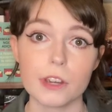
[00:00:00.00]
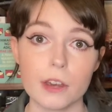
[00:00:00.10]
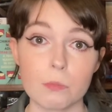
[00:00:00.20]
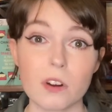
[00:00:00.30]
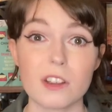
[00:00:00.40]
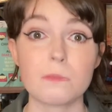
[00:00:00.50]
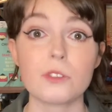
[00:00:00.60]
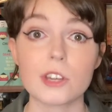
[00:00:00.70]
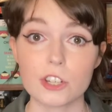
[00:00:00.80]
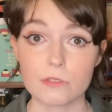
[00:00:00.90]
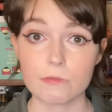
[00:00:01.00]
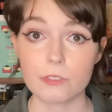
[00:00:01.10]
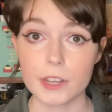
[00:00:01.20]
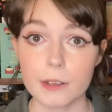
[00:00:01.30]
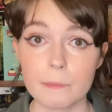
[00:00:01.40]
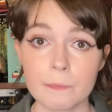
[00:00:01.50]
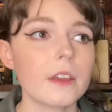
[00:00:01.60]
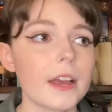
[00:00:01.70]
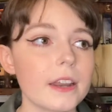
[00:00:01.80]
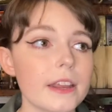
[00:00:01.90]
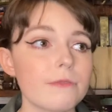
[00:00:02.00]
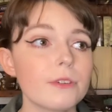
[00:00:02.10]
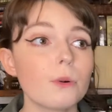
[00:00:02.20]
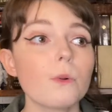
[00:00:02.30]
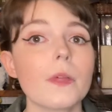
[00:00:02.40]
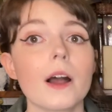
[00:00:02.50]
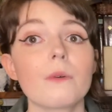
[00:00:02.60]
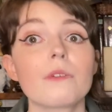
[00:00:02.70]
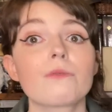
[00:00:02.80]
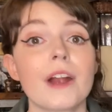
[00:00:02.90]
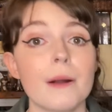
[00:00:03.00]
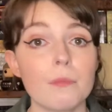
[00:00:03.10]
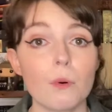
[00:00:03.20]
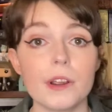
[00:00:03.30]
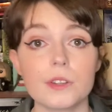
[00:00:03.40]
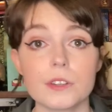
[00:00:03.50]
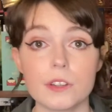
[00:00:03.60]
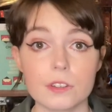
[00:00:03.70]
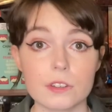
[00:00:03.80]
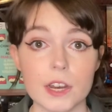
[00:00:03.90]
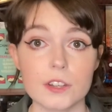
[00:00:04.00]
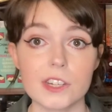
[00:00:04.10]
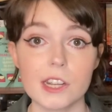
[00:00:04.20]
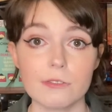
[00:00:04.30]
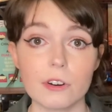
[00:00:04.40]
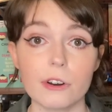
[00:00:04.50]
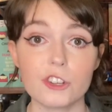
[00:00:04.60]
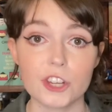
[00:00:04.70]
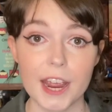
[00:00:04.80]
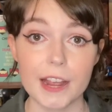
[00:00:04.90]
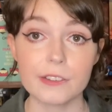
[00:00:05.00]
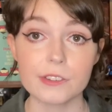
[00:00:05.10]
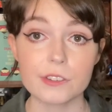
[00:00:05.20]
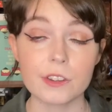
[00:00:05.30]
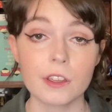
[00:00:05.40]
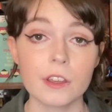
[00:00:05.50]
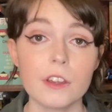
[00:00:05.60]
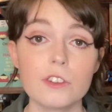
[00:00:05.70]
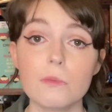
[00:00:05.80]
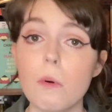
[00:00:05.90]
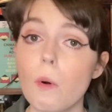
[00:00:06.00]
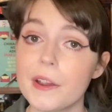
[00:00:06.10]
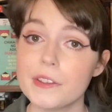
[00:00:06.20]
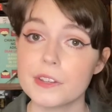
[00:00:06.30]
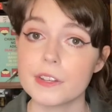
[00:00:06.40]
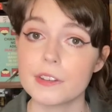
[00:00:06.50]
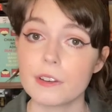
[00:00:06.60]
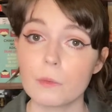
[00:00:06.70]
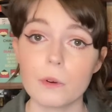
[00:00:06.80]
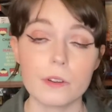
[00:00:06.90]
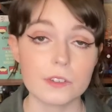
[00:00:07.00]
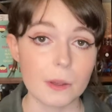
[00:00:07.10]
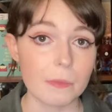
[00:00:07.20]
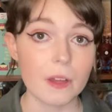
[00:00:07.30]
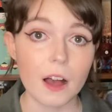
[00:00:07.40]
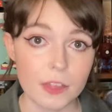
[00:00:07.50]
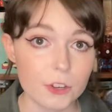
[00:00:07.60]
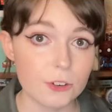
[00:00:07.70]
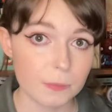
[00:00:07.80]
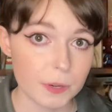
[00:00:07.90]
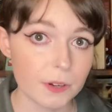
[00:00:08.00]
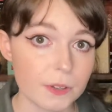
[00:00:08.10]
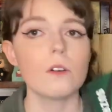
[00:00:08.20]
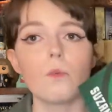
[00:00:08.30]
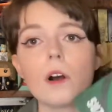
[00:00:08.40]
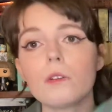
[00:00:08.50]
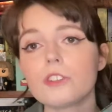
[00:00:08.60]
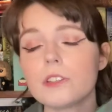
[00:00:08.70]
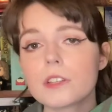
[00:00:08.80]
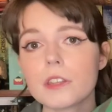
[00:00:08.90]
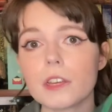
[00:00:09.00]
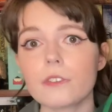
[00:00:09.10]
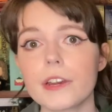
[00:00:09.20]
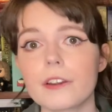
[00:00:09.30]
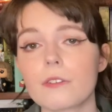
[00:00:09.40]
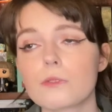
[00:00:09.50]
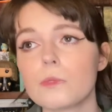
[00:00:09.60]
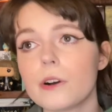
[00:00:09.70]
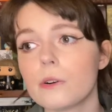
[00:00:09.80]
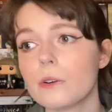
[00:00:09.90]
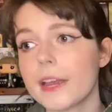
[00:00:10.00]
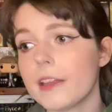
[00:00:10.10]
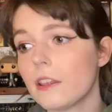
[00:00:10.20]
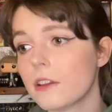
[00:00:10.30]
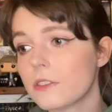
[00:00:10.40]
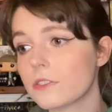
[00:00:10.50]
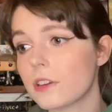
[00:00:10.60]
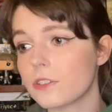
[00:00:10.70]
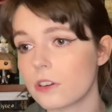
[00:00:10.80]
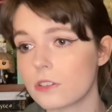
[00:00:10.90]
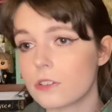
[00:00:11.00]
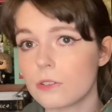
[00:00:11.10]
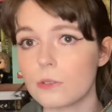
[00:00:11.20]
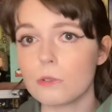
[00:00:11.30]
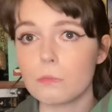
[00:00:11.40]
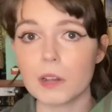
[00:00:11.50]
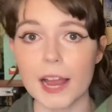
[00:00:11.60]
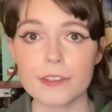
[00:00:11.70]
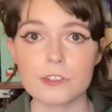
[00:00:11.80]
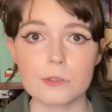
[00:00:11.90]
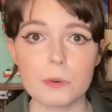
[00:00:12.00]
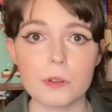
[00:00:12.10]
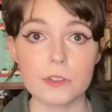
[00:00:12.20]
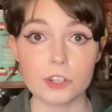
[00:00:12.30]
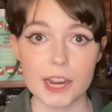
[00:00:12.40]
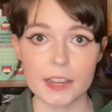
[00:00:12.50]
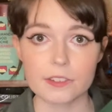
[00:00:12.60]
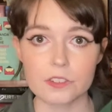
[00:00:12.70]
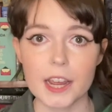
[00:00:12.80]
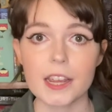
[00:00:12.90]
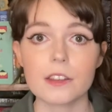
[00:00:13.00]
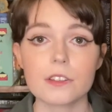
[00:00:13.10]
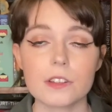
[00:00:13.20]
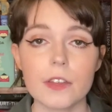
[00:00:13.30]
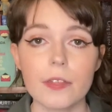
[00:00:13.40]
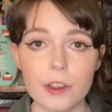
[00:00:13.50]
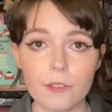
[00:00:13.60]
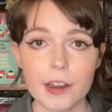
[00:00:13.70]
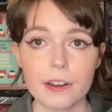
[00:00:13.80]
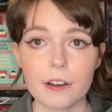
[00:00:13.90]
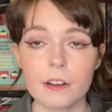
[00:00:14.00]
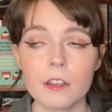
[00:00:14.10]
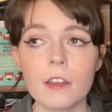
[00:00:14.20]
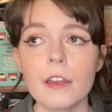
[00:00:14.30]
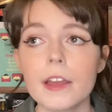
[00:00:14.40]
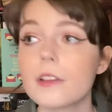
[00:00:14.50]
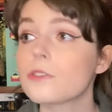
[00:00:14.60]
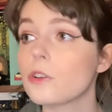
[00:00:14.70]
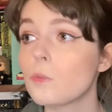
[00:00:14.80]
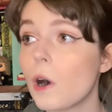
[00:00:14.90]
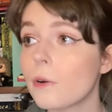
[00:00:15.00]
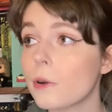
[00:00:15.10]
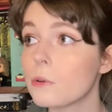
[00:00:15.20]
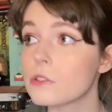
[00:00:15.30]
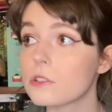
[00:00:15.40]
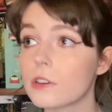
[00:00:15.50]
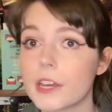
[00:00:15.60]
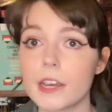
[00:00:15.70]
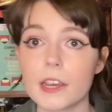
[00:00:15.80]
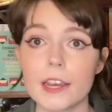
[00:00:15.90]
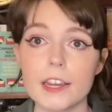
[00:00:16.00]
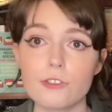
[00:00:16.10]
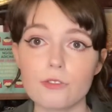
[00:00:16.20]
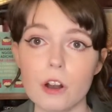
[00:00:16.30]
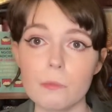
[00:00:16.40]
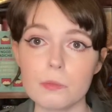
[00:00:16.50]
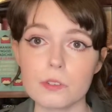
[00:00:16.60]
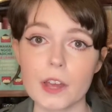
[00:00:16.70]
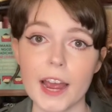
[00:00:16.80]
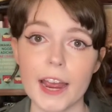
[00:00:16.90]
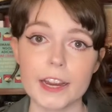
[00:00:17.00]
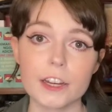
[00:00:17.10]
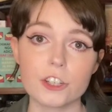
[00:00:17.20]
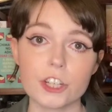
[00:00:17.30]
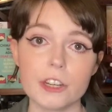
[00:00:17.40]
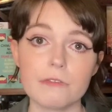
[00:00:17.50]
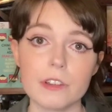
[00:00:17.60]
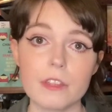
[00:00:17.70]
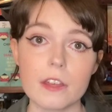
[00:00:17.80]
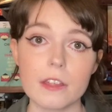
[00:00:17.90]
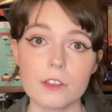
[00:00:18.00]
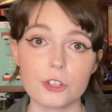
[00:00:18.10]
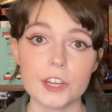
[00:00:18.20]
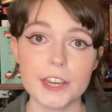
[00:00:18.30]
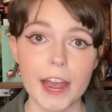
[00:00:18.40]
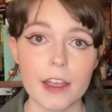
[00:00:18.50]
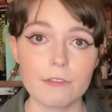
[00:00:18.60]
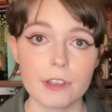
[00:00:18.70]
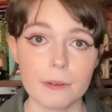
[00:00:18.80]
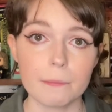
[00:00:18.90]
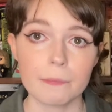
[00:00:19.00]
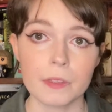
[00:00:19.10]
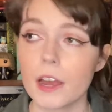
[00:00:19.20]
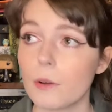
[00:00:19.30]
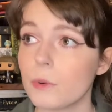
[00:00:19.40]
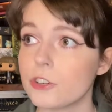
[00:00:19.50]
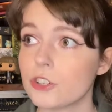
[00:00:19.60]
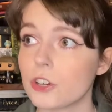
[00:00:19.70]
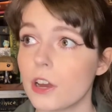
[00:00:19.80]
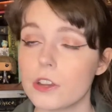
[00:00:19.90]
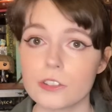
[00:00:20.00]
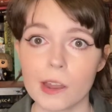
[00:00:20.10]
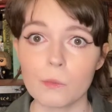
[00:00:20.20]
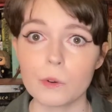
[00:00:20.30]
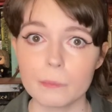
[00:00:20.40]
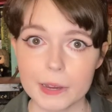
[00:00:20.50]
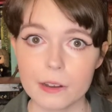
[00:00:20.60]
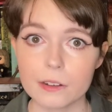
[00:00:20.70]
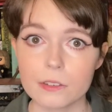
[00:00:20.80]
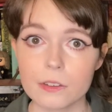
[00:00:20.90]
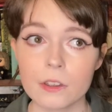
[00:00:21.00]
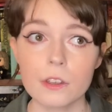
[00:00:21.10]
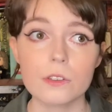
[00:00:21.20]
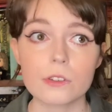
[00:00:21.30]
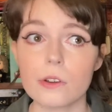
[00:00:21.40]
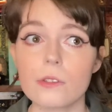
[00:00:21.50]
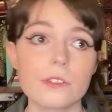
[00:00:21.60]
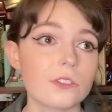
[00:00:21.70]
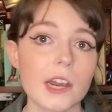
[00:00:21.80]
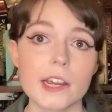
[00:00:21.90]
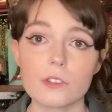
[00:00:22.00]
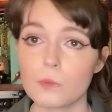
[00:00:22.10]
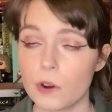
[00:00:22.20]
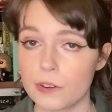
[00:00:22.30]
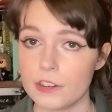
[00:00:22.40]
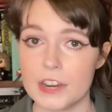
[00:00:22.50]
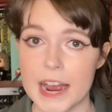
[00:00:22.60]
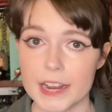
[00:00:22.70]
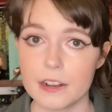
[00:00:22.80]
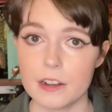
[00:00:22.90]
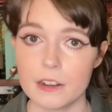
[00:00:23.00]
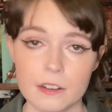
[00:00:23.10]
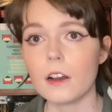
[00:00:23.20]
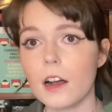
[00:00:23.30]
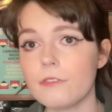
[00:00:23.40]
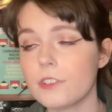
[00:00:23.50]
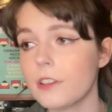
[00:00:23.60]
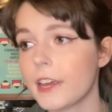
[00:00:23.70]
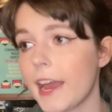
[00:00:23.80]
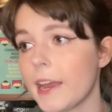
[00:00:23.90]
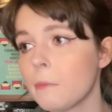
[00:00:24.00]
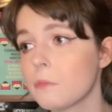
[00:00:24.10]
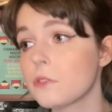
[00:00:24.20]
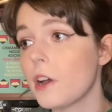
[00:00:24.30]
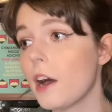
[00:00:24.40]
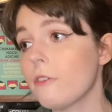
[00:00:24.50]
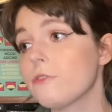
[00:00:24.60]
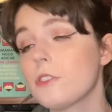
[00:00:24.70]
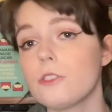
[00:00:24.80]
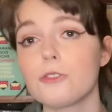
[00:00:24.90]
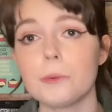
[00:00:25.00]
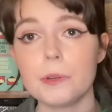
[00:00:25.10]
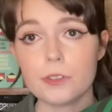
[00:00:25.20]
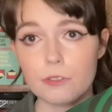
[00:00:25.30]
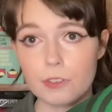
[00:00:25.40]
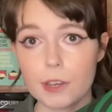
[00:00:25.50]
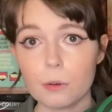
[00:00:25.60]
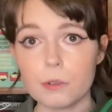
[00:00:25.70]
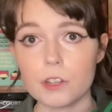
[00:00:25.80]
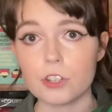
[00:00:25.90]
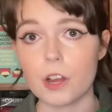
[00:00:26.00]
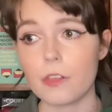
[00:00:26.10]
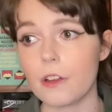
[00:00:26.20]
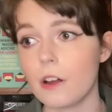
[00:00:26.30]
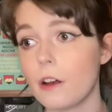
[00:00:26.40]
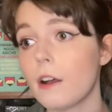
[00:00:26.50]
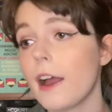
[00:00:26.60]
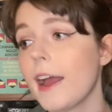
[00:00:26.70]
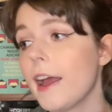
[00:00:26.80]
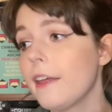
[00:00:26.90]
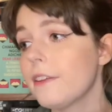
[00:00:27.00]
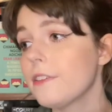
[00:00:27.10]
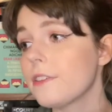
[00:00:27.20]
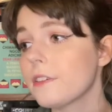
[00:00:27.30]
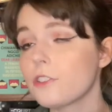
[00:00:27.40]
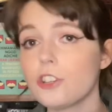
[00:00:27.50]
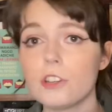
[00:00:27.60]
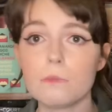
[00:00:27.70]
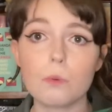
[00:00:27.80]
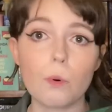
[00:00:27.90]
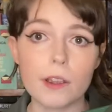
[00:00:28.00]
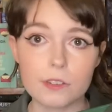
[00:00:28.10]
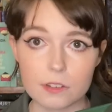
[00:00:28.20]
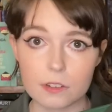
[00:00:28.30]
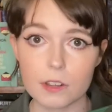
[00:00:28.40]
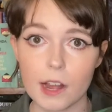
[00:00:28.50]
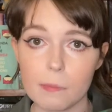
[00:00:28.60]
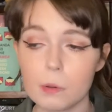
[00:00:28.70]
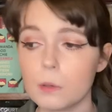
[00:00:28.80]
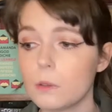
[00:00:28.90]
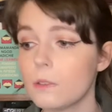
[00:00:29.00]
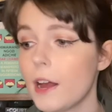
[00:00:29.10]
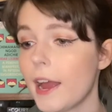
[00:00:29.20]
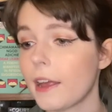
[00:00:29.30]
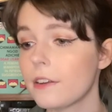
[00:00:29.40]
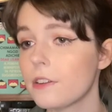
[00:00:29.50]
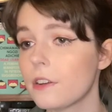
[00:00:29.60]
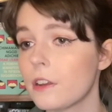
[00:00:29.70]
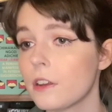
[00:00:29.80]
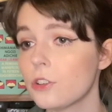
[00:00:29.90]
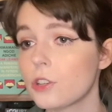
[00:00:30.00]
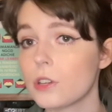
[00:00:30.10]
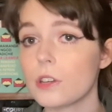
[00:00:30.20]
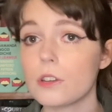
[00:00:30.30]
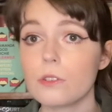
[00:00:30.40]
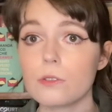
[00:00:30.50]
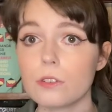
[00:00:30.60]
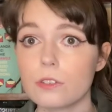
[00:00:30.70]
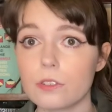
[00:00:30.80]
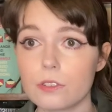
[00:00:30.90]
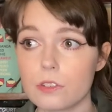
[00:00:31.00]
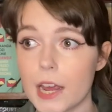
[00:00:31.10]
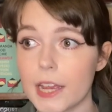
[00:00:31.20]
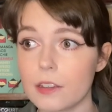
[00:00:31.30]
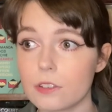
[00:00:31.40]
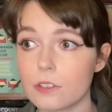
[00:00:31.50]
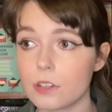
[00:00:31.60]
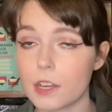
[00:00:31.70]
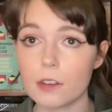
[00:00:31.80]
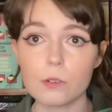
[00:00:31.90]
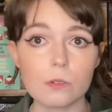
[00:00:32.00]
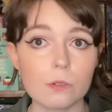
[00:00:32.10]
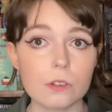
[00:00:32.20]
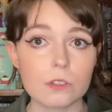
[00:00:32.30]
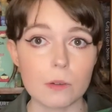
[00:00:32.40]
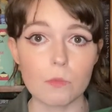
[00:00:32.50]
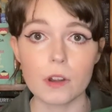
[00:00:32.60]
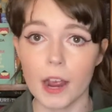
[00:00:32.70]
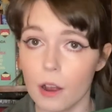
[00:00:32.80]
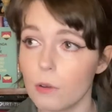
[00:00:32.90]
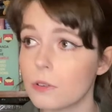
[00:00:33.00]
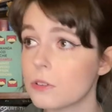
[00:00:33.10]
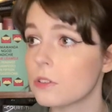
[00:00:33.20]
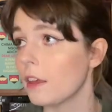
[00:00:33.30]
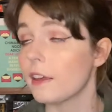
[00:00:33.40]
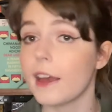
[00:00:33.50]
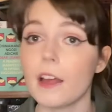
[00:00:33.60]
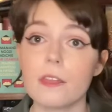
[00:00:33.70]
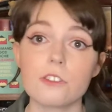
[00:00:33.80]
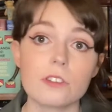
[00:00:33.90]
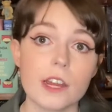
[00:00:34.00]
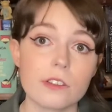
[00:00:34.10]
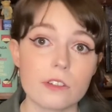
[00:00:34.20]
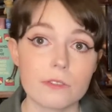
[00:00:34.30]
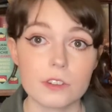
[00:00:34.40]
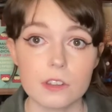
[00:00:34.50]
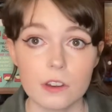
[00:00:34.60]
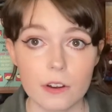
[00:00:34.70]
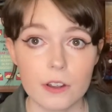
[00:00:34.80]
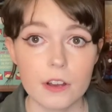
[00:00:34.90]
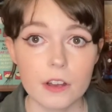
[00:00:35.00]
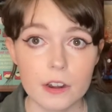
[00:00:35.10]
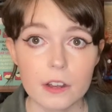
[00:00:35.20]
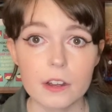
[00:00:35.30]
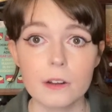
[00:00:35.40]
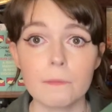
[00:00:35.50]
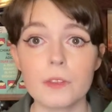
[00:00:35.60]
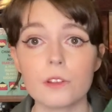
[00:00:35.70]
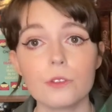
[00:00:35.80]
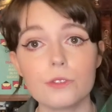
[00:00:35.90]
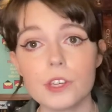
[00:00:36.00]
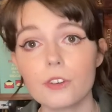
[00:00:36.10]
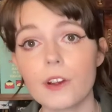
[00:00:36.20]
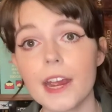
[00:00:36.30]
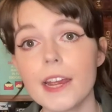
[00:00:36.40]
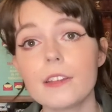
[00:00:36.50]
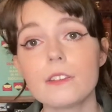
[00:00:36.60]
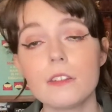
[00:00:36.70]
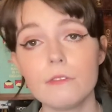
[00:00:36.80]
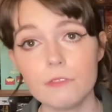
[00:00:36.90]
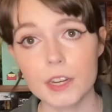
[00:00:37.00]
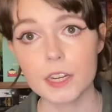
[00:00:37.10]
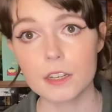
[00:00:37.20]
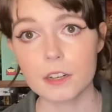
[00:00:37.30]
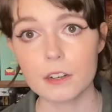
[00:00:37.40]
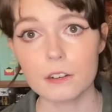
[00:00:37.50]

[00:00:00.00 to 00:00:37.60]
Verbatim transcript: a prized possession for him. And he filled that with rat poison instead to give her a chance to poison some of the other tributes. While she's in the arena as well, he learns that Dr. Gaul plans to put the tanker snakes in the arena. And so while no one's looking, he drops a handkerchief in there that she gave him, which her scent would be on, so the snakes won't attack her. After the games, after the tributes have killed each other and she's poisoned a couple and she uses the snakes to kill someone else, and the snakes obviously don't hurt her, Lucy Gray is the victor.